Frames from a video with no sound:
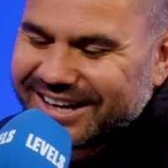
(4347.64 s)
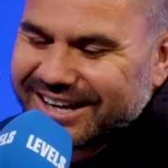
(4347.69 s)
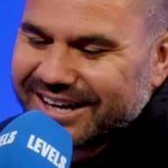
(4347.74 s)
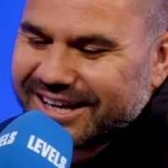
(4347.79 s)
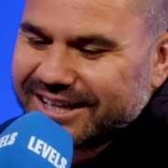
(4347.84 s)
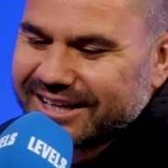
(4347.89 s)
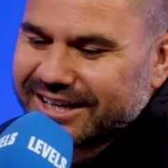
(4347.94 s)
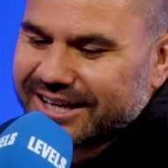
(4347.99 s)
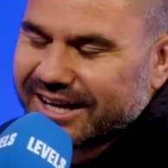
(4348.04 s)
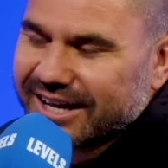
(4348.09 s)

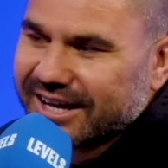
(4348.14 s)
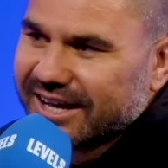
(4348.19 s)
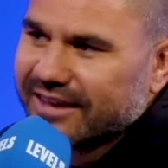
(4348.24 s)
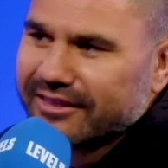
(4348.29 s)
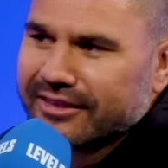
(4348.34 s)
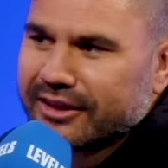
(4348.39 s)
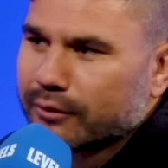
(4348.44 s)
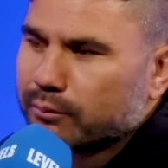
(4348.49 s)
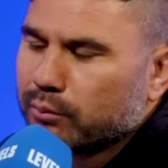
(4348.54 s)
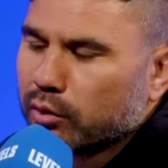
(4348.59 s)
And
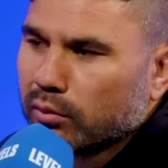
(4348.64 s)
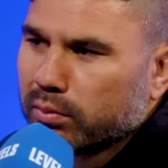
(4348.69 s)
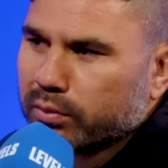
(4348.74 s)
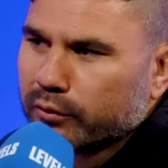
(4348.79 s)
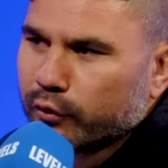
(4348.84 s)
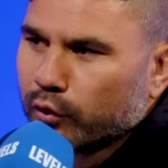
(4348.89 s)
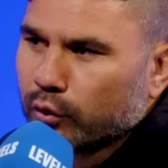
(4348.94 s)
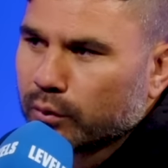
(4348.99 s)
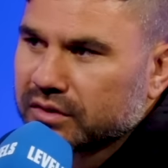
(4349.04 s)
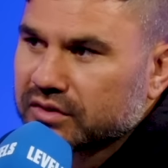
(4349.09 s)
then a poor
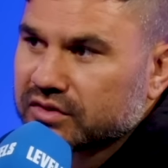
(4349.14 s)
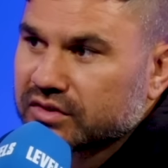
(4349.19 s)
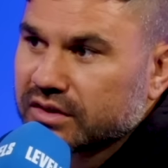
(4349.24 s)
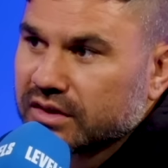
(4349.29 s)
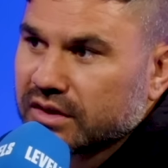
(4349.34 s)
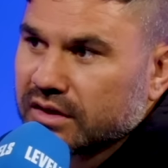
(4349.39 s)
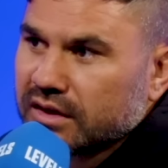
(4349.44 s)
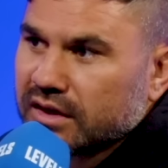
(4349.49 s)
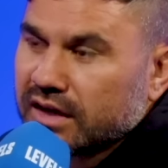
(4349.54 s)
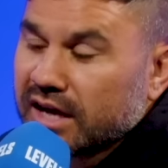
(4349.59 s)
performance
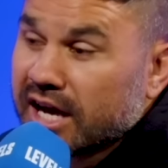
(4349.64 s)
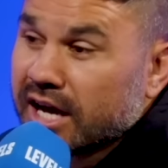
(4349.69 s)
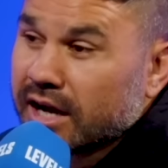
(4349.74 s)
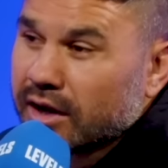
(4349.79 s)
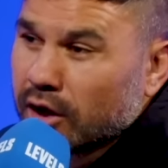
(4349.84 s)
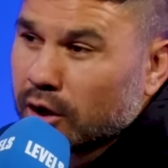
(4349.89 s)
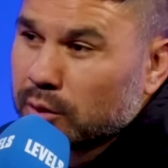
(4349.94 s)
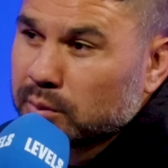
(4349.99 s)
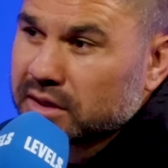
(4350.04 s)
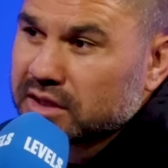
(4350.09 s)

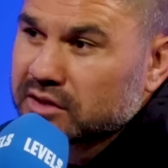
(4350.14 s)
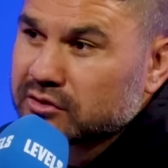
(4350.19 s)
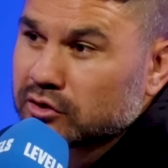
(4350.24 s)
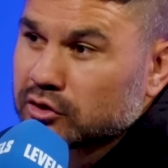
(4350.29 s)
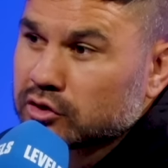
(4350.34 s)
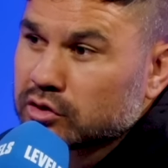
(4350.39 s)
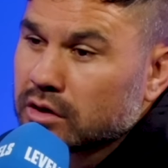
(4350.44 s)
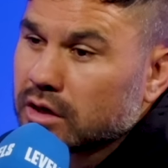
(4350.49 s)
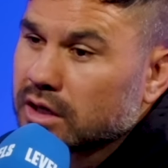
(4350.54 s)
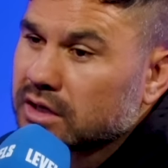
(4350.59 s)
at home against
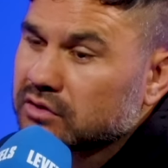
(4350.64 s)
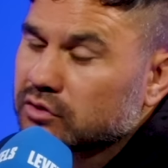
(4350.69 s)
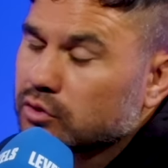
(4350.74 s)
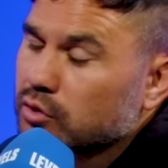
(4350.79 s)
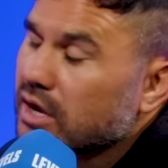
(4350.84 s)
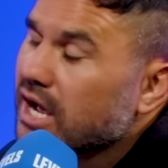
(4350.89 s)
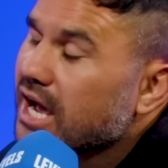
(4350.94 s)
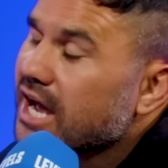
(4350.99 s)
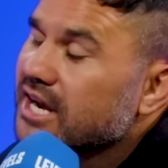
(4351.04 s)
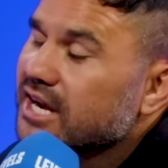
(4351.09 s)
the Titans,
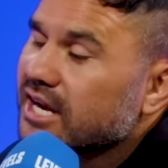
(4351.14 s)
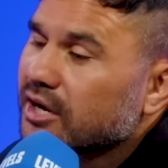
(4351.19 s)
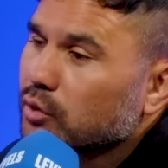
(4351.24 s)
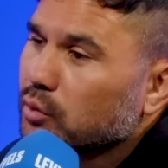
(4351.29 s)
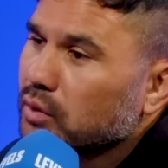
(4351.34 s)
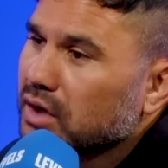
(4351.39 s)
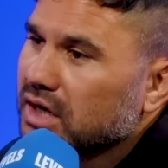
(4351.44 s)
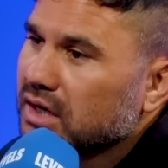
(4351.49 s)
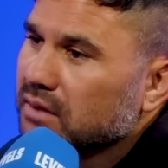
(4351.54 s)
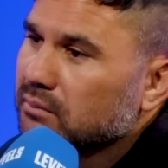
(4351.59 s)
who hadn't had
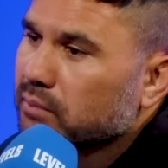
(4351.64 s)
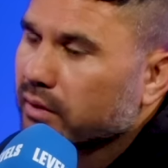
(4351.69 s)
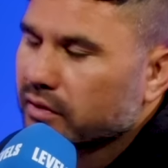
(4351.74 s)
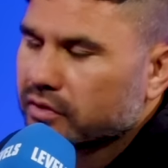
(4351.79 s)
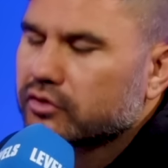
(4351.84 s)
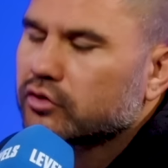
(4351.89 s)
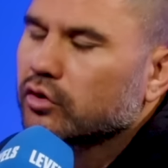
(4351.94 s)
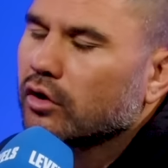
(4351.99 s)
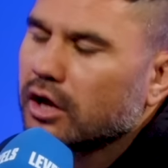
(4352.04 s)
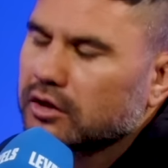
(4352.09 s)
a win.
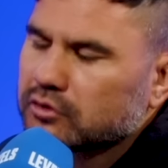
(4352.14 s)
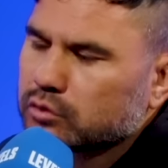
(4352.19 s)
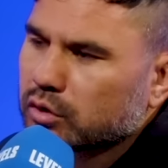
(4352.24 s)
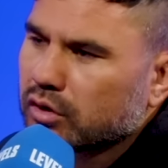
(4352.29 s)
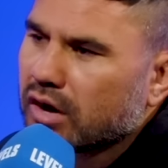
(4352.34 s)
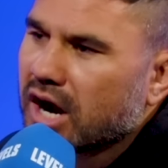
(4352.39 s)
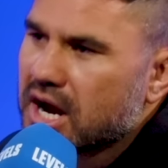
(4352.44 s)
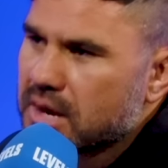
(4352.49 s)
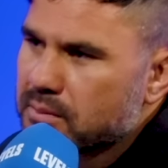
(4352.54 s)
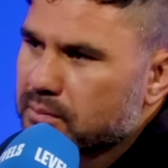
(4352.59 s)
But the Titans were
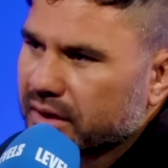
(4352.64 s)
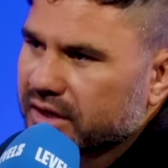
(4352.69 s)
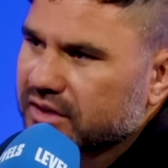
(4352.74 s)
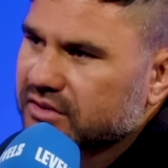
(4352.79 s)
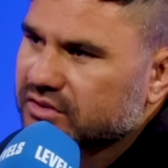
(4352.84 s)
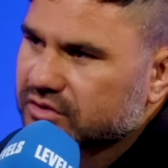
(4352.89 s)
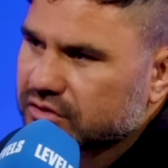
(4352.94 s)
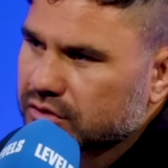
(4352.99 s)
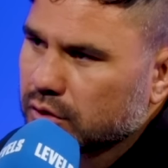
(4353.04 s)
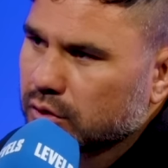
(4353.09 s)
great, but
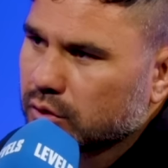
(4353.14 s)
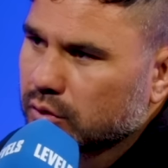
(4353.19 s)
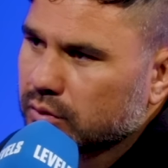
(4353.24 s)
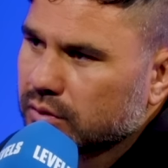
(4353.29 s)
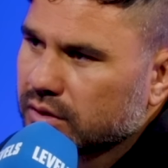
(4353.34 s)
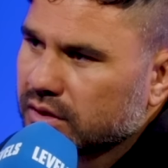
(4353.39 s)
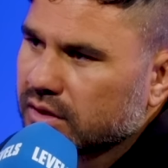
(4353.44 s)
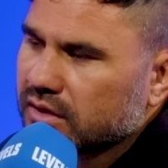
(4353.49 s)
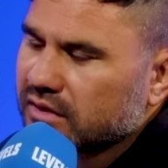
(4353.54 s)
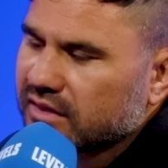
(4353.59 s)
it's
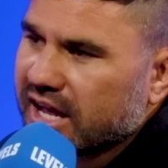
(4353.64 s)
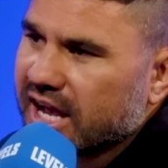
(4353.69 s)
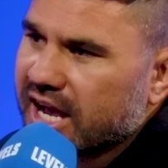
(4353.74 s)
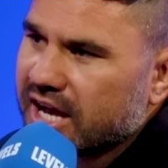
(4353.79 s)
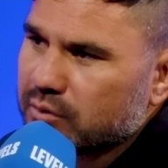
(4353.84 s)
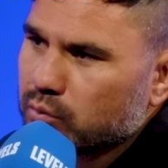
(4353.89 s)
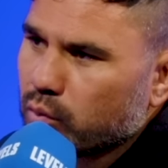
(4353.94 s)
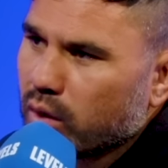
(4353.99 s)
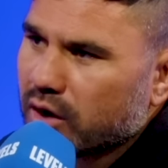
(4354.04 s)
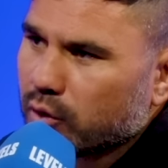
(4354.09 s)
still they
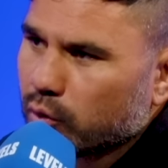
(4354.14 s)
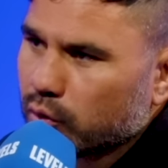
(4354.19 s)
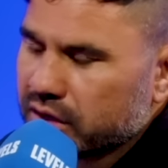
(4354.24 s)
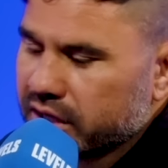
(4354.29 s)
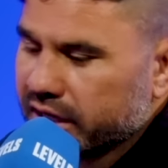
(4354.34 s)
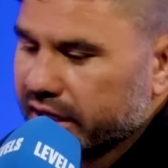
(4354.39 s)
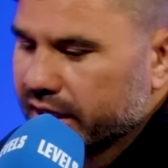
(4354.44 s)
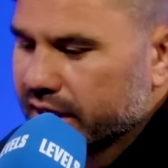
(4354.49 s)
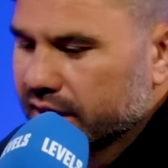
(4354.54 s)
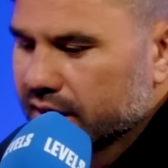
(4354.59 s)
hadn't won all
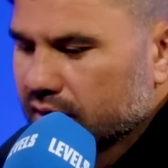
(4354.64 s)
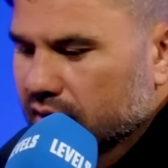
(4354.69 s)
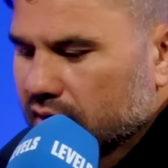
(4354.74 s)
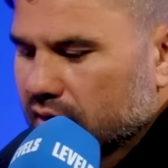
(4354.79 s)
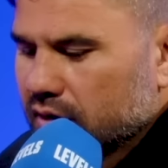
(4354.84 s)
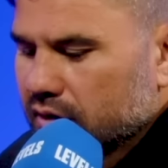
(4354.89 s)
year.